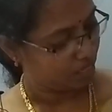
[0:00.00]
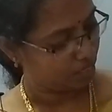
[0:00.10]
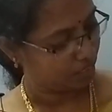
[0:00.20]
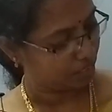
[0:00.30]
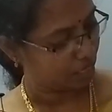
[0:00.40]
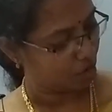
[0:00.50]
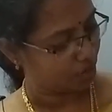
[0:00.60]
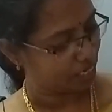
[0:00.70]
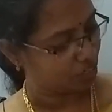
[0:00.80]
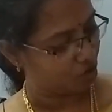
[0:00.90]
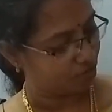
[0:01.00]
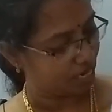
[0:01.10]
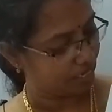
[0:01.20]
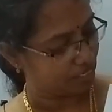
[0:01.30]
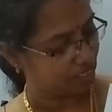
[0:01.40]
This is the location of
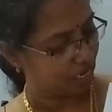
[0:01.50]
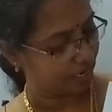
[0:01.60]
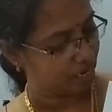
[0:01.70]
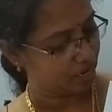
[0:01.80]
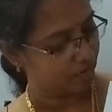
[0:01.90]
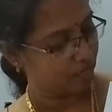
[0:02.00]
Delhi, children.